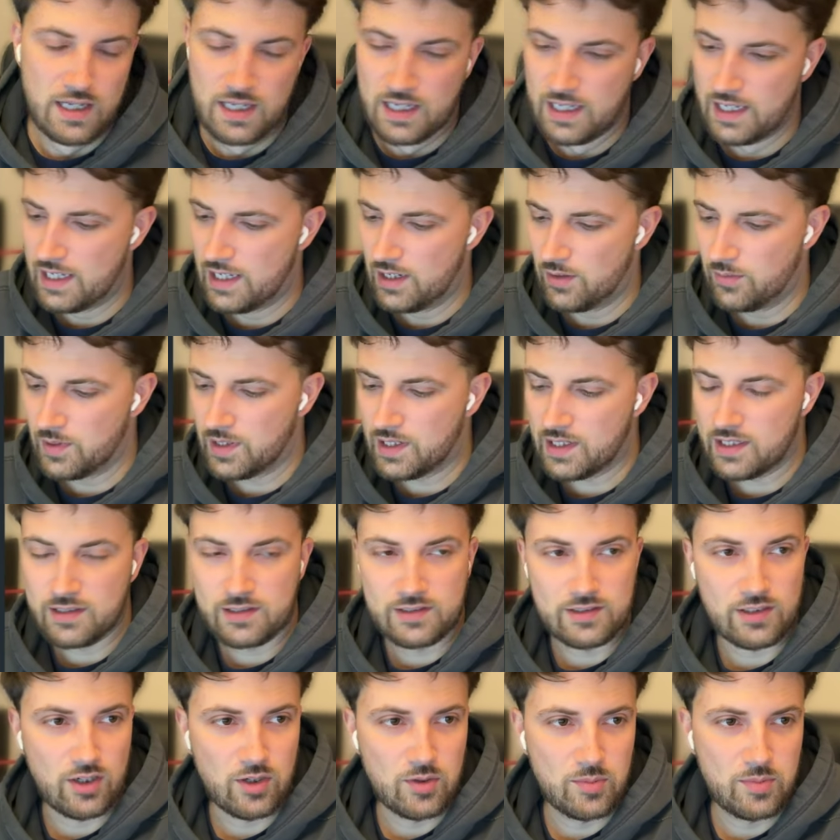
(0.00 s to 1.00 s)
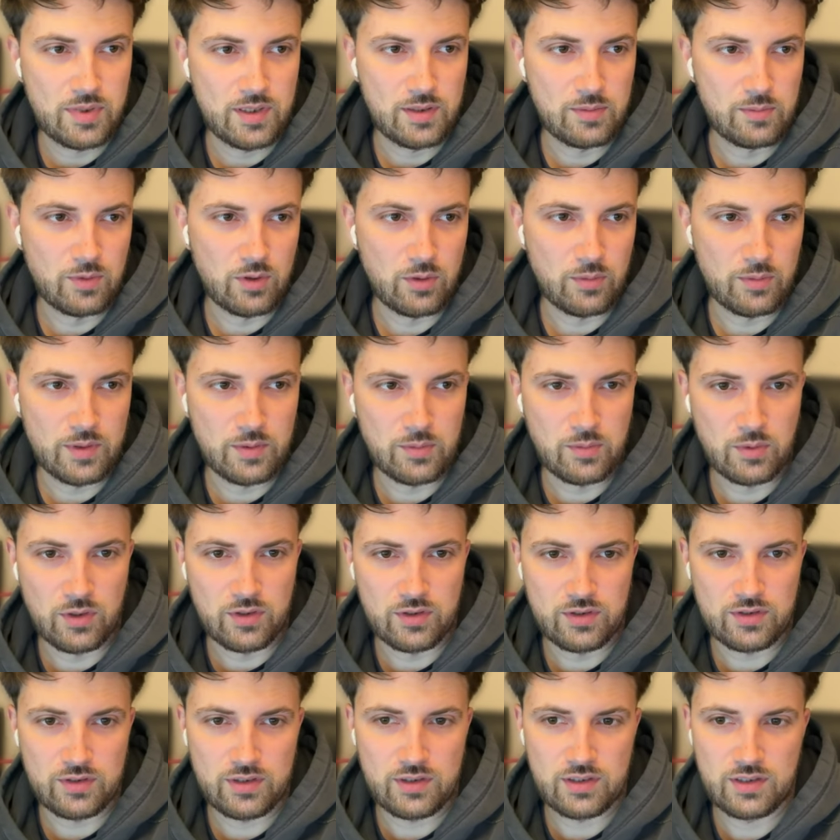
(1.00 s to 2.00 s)
Here we can type in what we
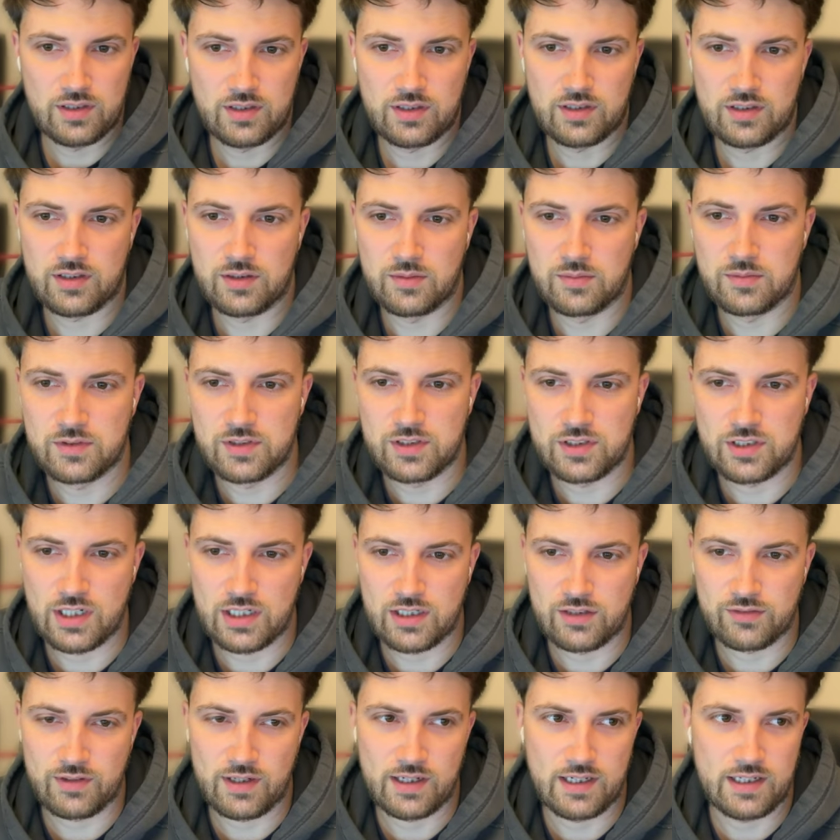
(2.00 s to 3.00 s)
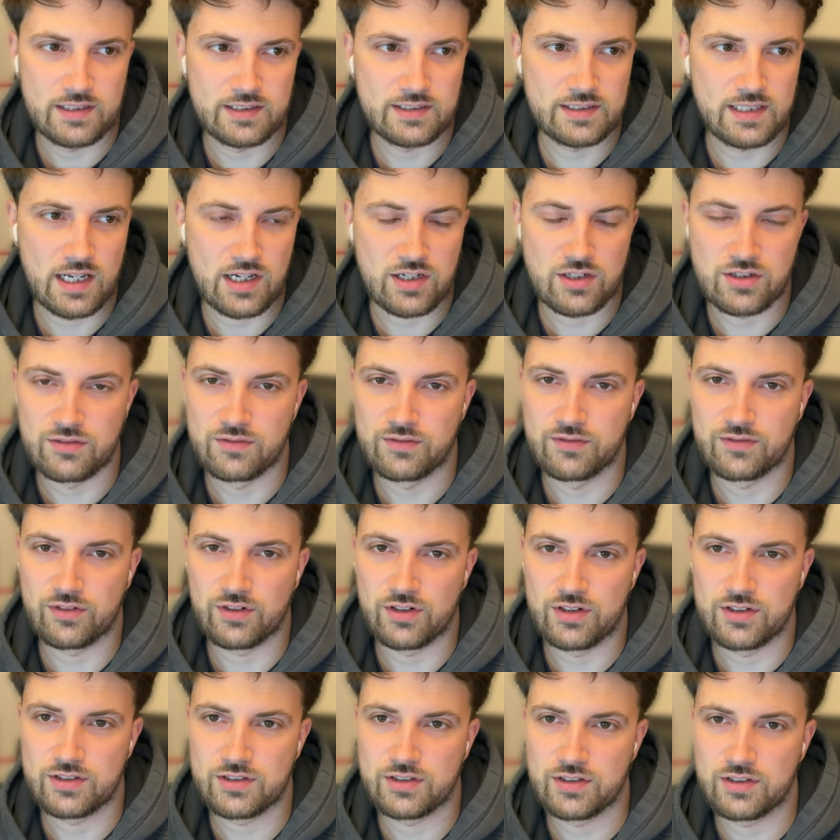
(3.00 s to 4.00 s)
want them to generate a section
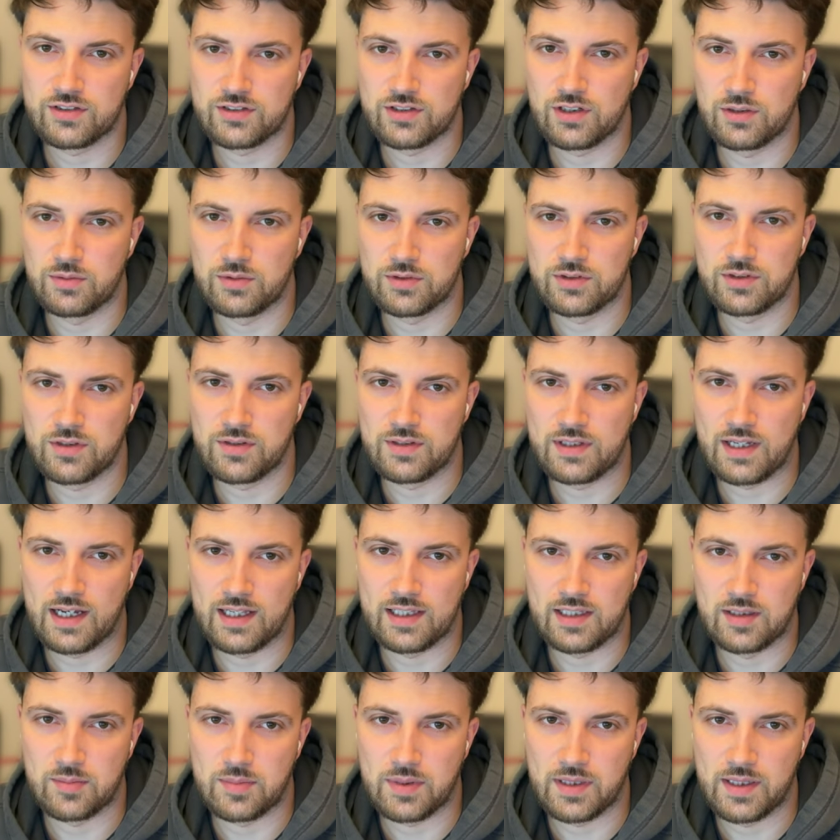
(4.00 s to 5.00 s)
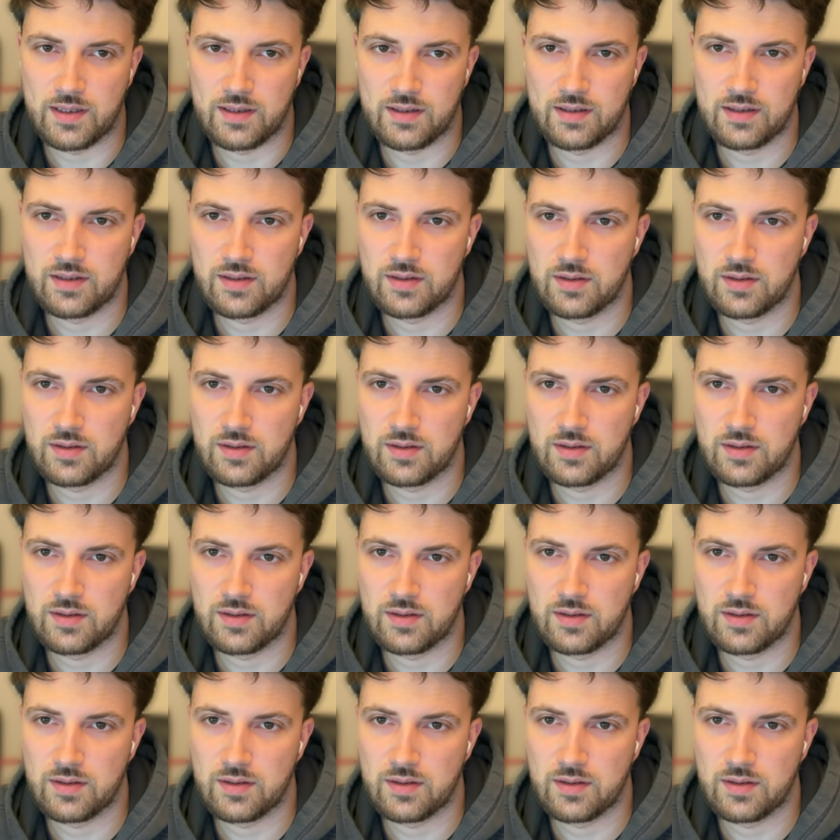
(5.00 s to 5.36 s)
for us. So we'll do that in a bit